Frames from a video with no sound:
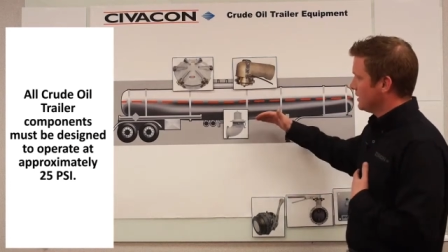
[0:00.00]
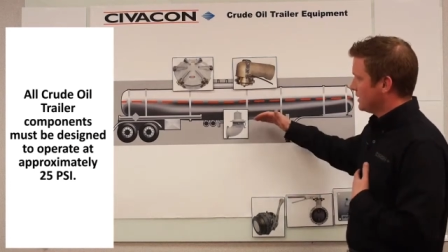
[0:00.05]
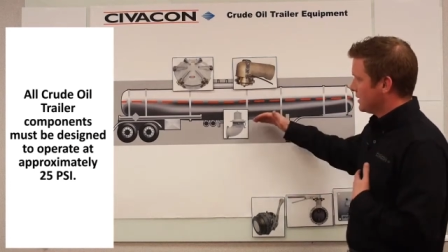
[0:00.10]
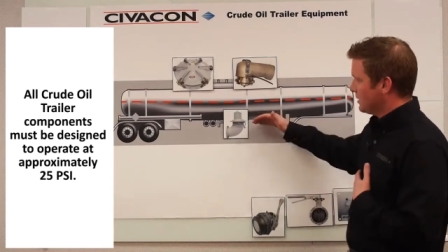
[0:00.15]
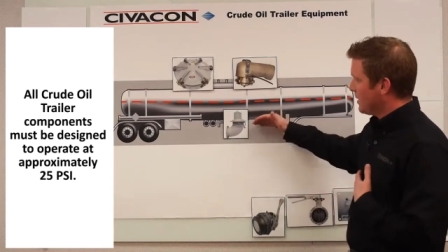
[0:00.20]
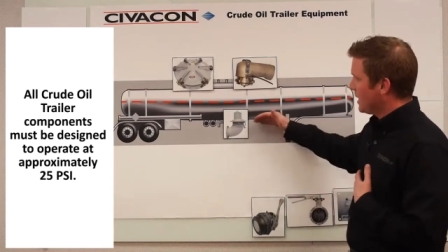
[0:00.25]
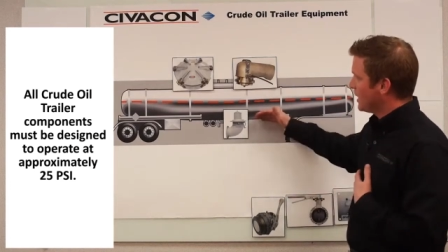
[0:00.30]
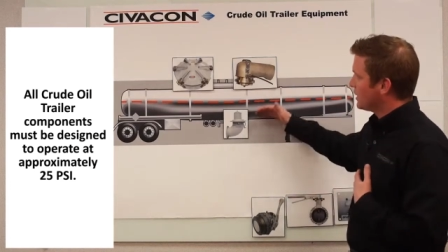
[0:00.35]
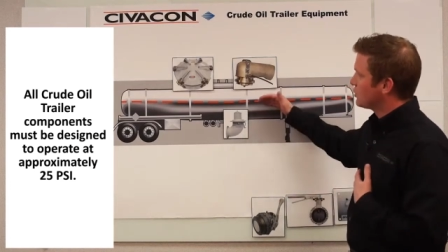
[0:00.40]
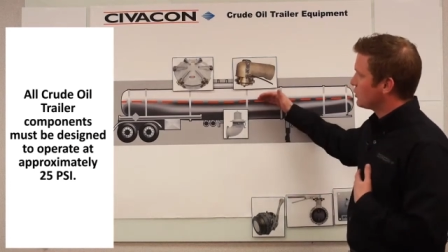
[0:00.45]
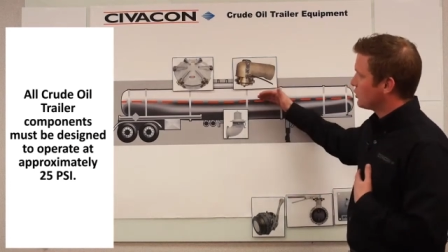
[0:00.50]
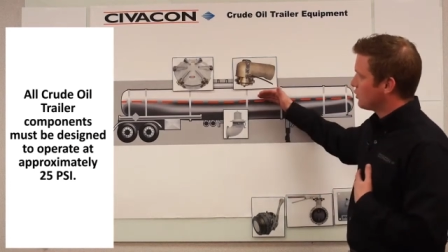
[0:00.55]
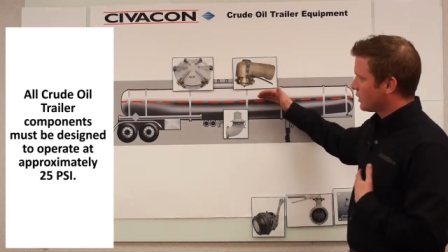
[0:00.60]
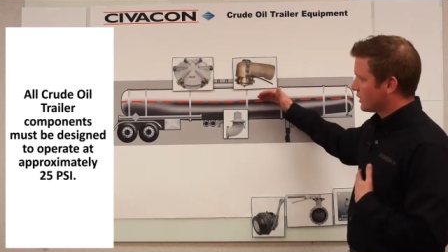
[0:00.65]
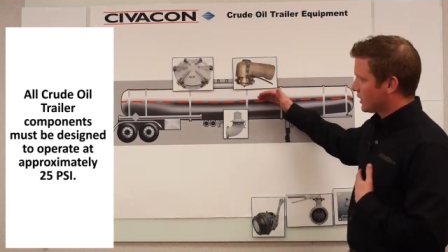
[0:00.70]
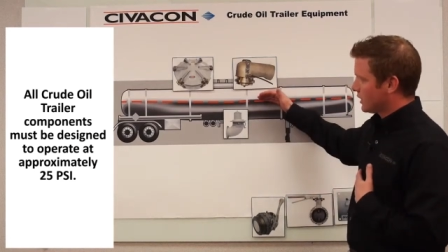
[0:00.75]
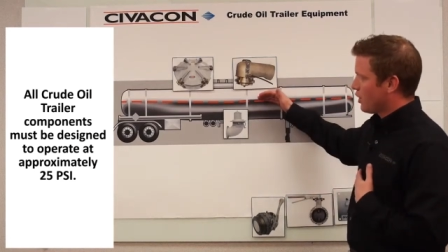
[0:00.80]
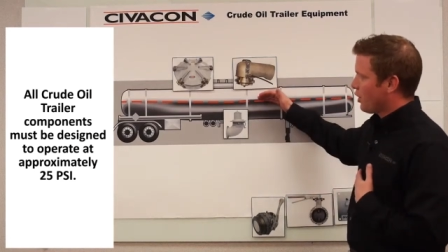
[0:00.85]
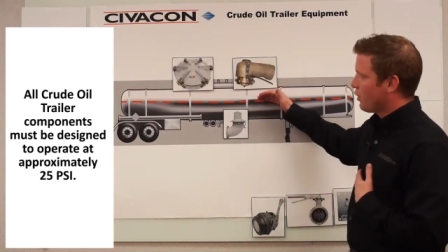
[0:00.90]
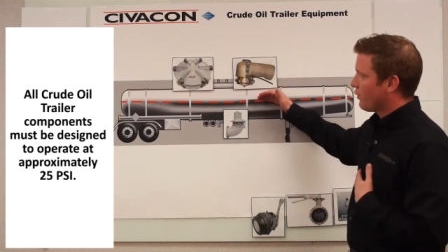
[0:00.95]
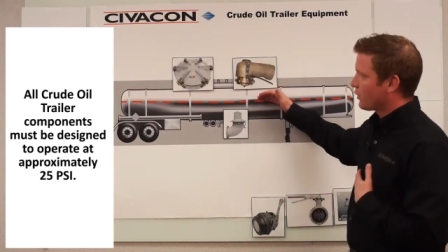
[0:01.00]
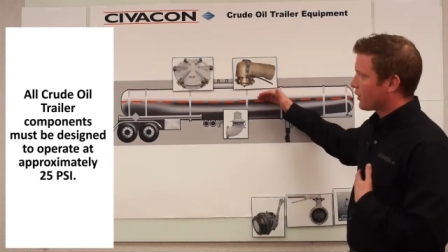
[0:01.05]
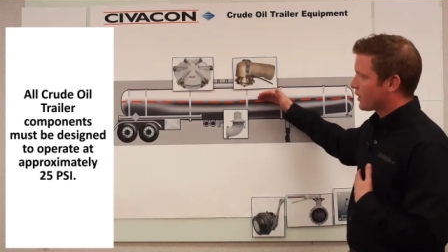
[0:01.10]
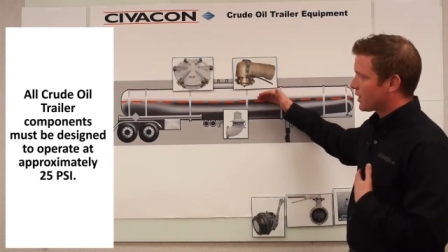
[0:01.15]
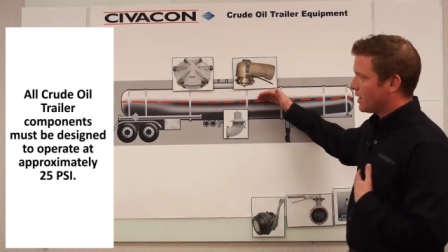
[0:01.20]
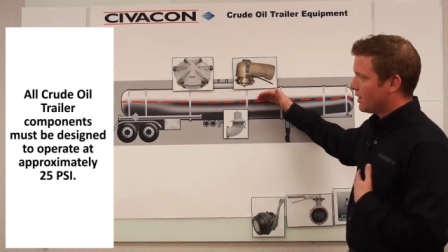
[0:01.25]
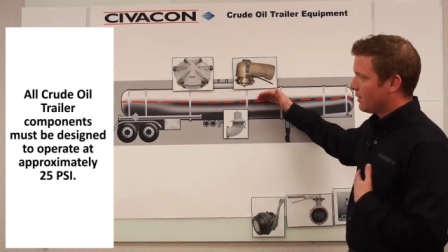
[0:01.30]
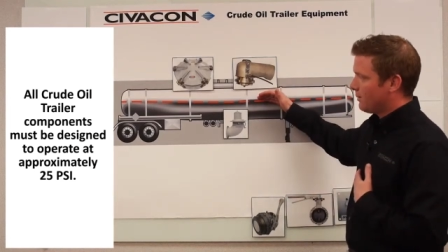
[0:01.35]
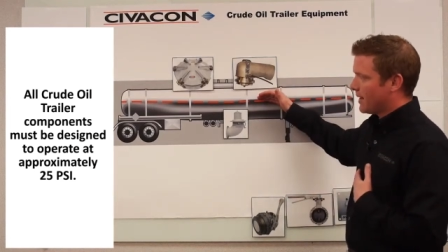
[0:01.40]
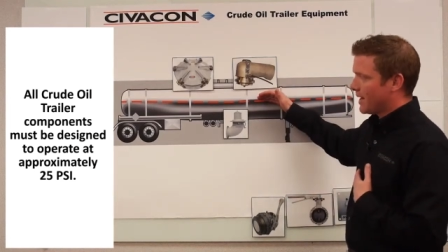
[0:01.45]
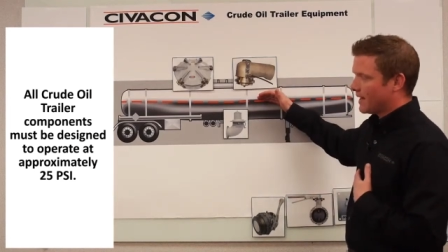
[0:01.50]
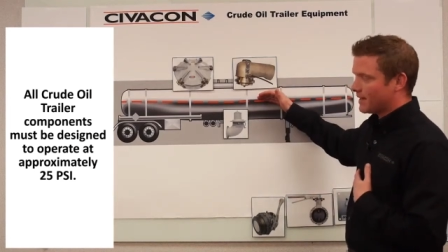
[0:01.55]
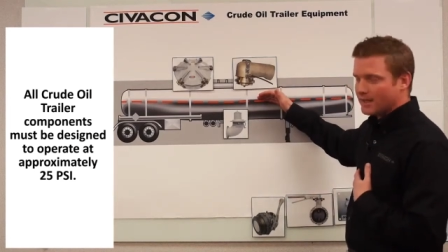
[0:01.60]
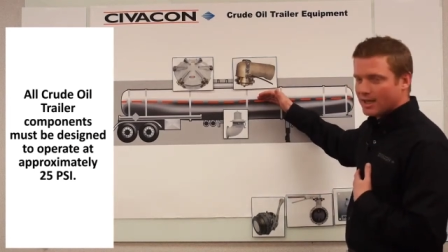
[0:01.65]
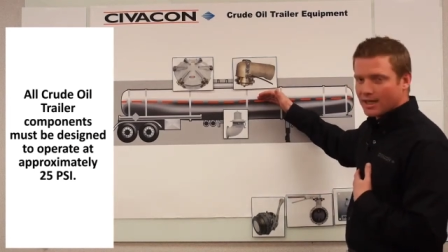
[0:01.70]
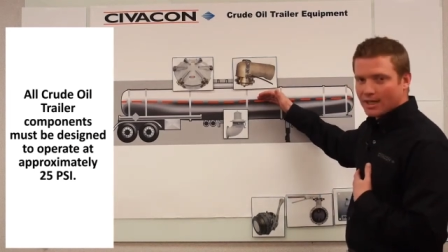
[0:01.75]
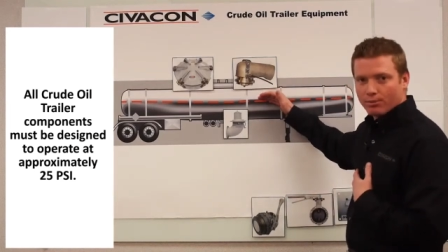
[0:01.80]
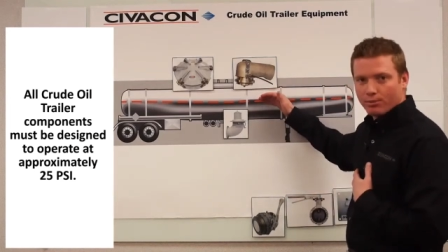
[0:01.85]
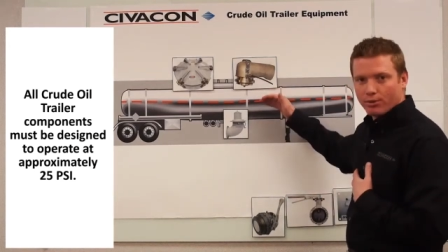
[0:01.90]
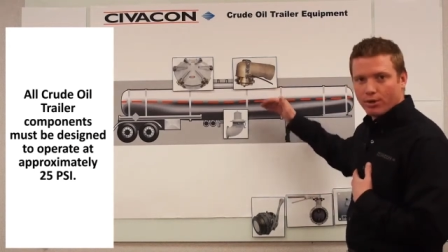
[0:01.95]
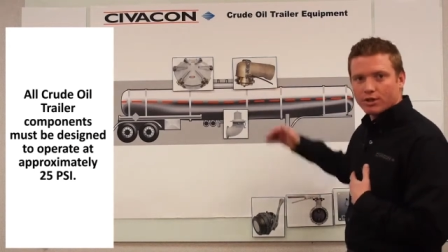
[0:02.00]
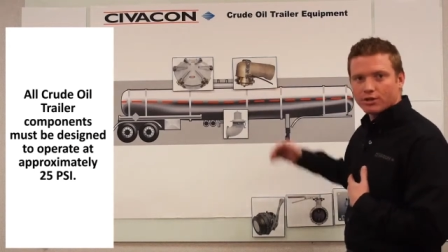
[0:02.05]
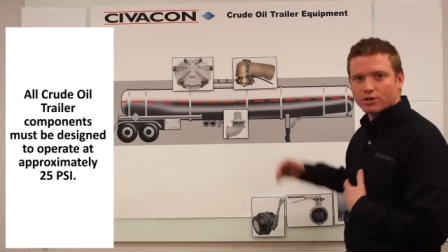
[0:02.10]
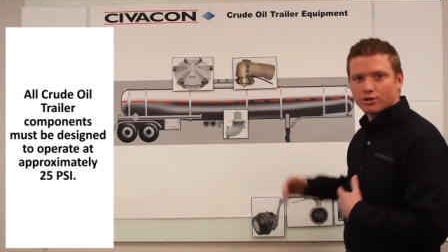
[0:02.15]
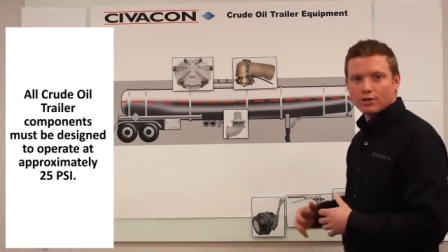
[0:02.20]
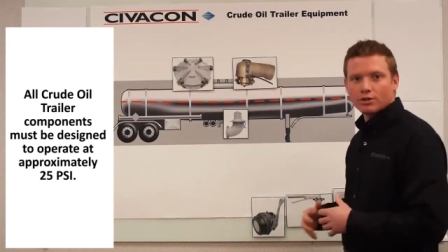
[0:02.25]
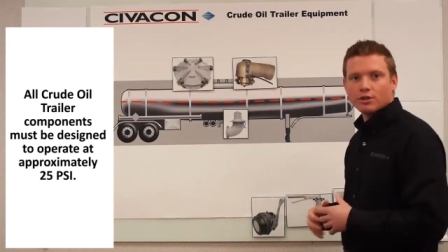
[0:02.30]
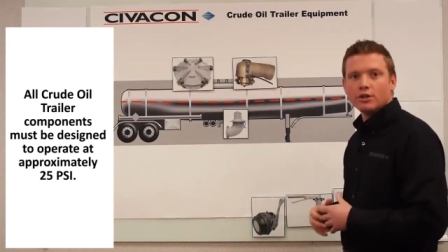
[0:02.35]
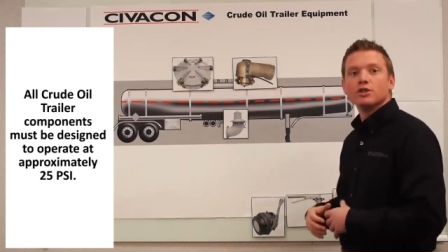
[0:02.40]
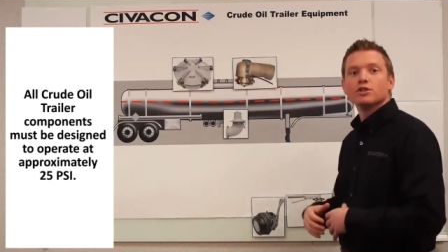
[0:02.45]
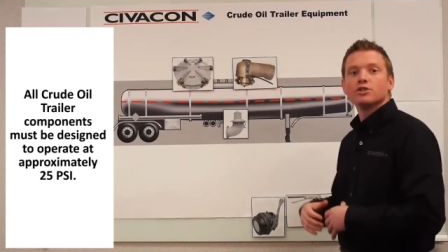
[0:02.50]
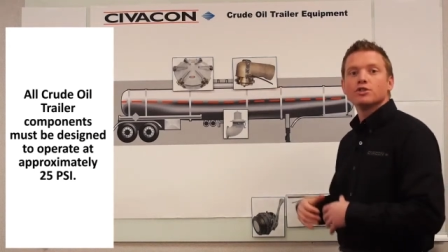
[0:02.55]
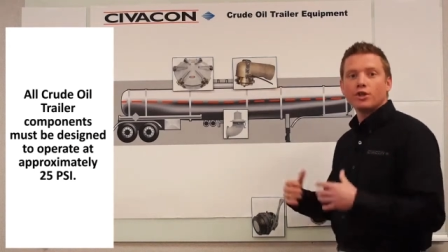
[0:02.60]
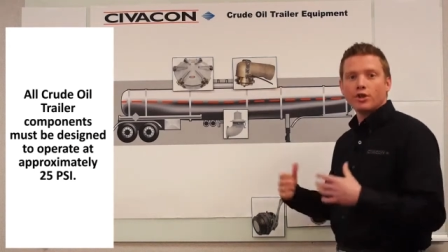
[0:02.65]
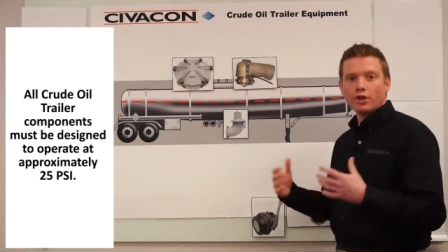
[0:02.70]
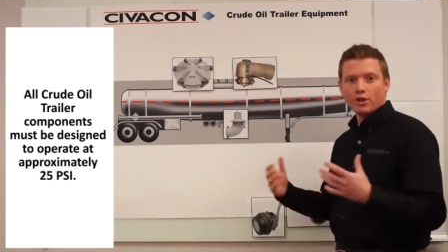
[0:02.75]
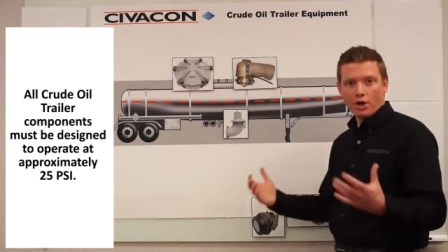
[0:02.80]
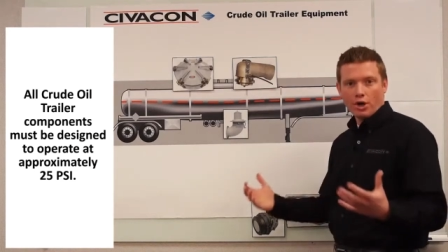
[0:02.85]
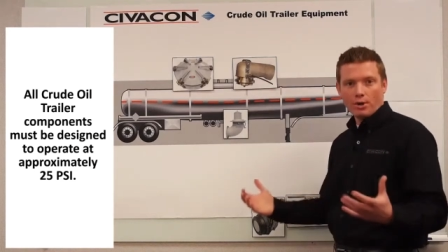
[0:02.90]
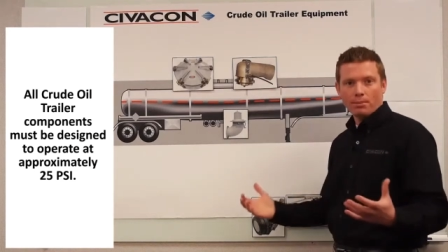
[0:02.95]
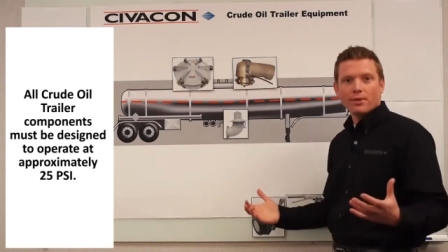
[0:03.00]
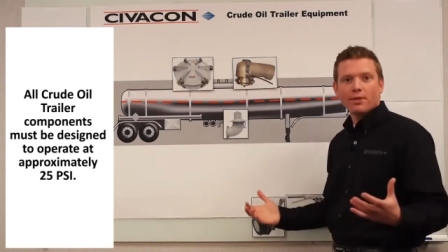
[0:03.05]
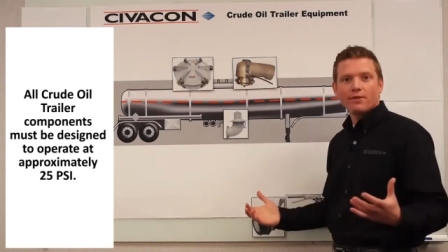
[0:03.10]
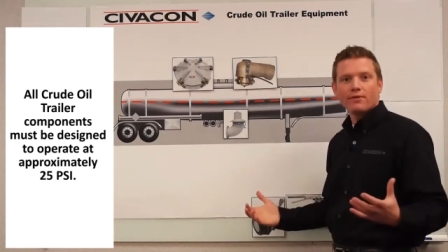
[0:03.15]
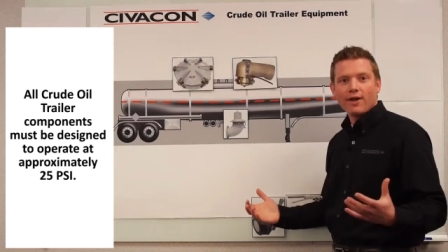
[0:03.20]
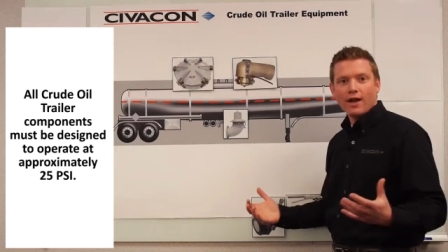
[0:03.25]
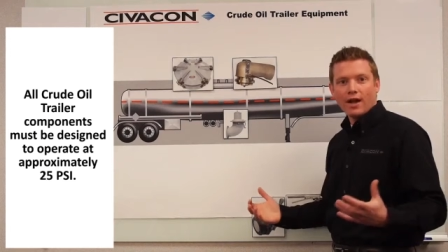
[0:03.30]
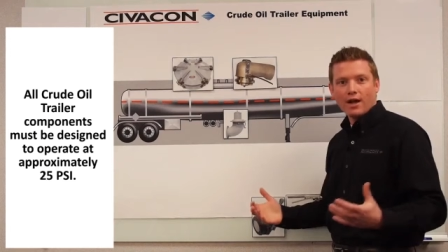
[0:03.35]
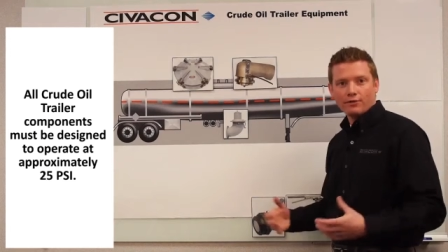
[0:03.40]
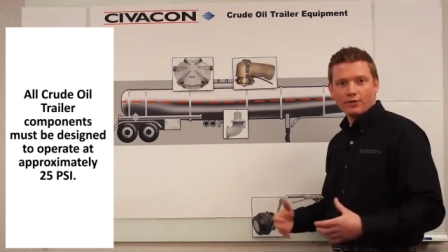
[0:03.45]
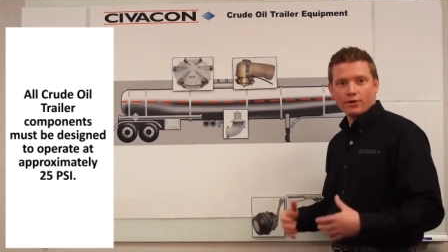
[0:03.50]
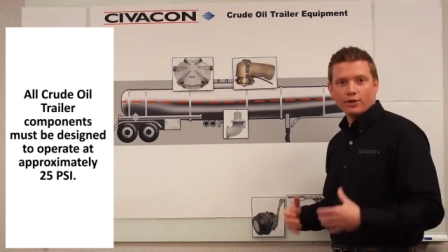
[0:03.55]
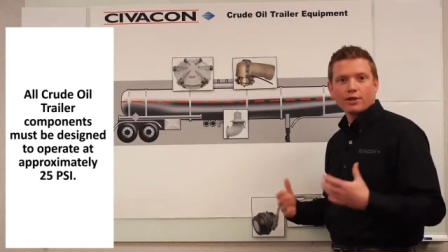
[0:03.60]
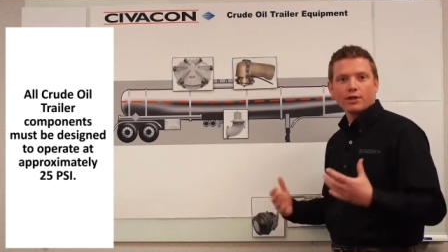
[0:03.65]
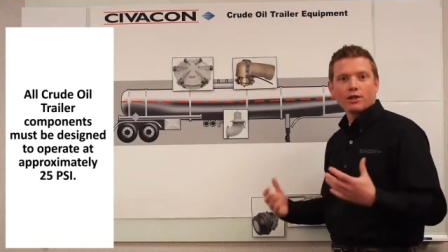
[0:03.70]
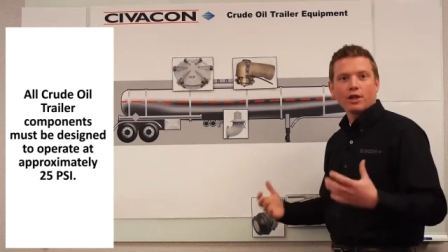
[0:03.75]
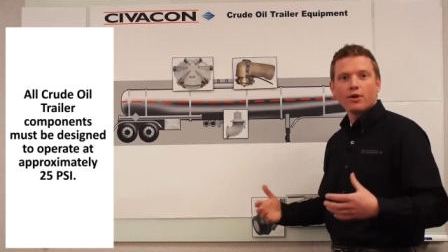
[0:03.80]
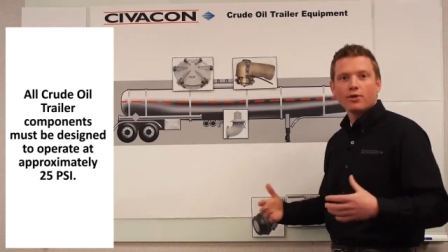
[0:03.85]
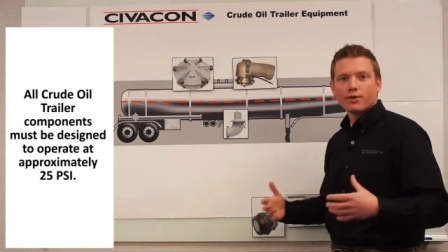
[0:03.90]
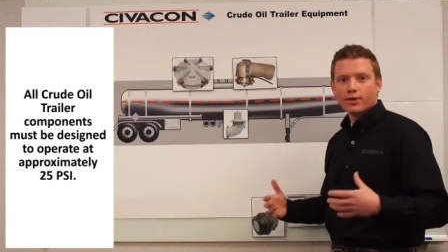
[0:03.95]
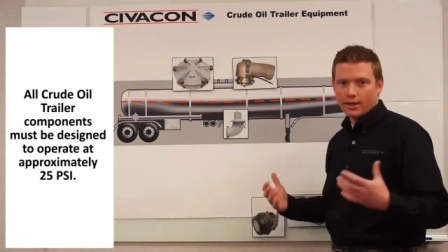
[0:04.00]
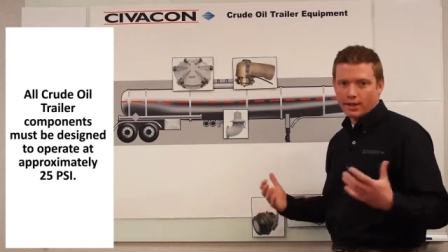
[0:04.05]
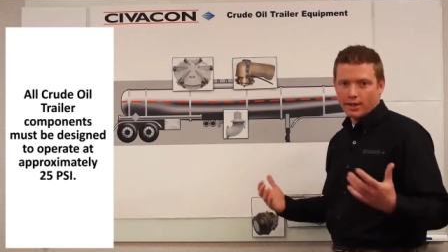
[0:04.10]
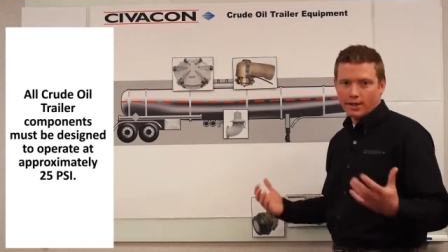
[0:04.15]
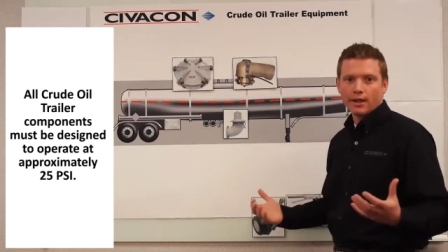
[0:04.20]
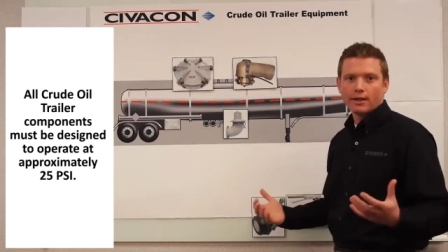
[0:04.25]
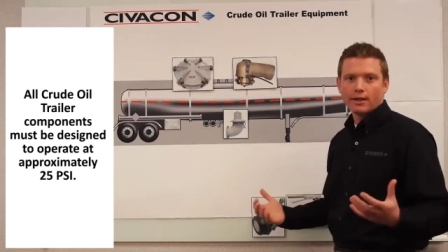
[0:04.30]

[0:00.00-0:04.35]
to make sure it can overcome that tank pressure so you can open the valve during loading and